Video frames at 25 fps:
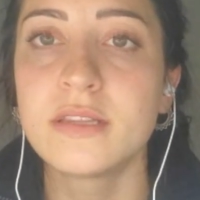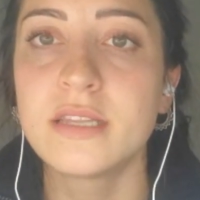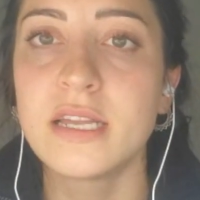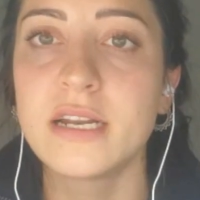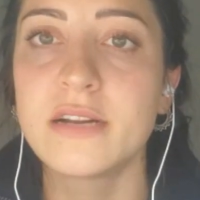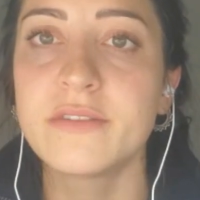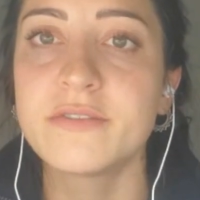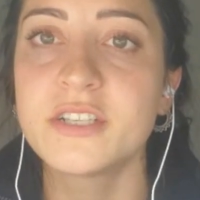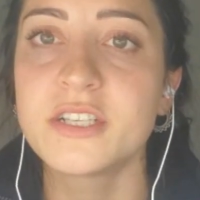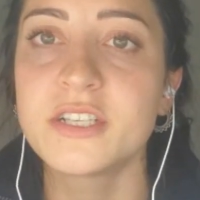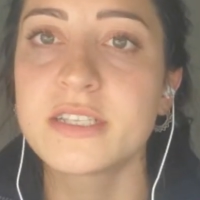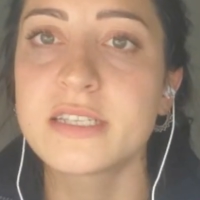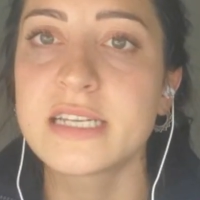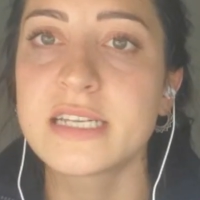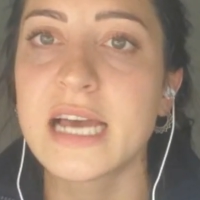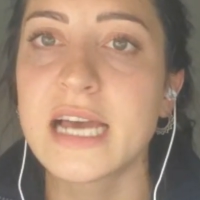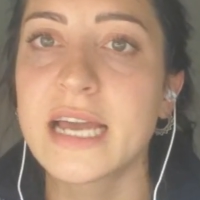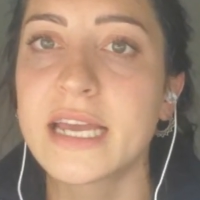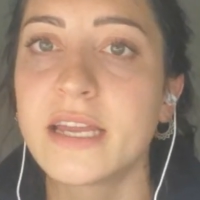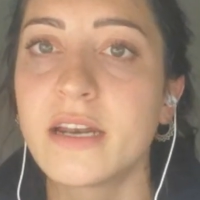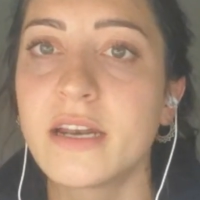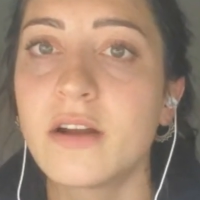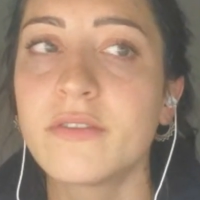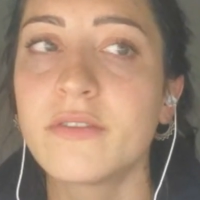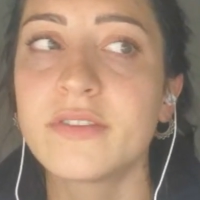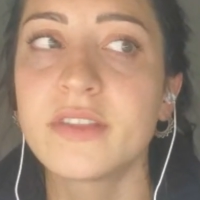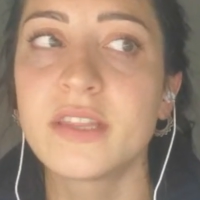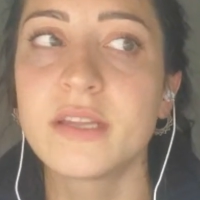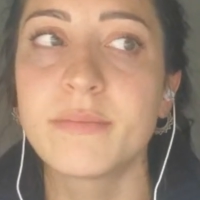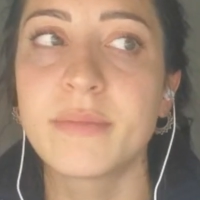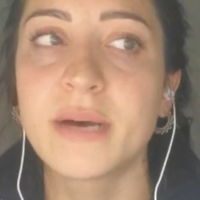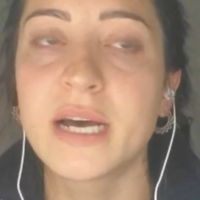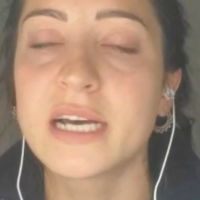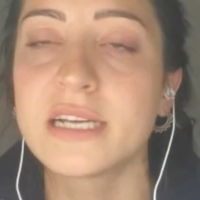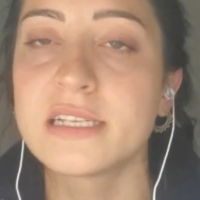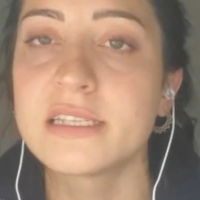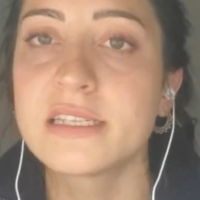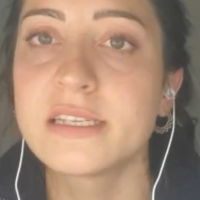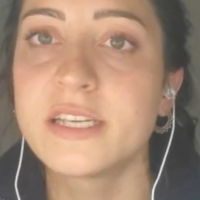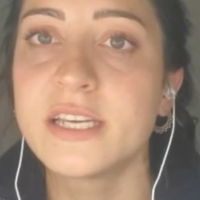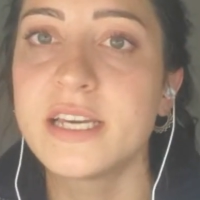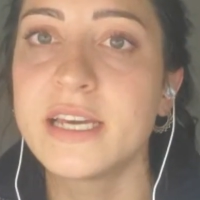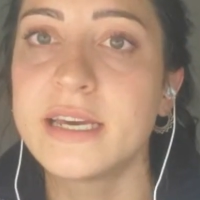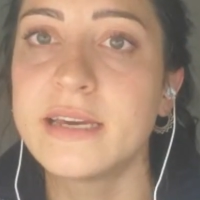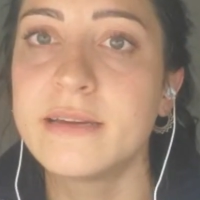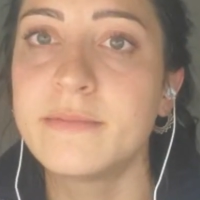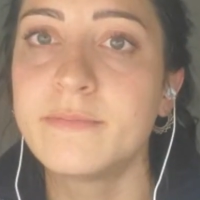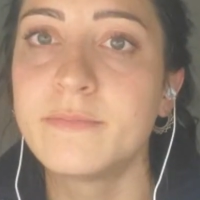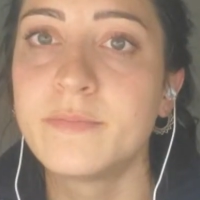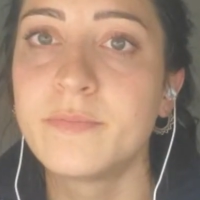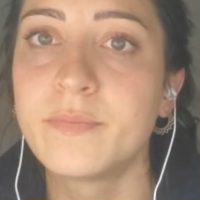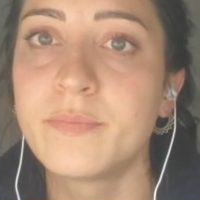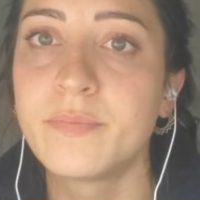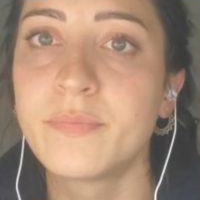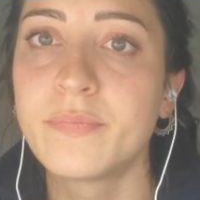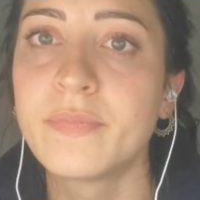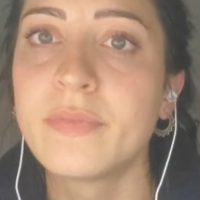that have just taken off in the past year.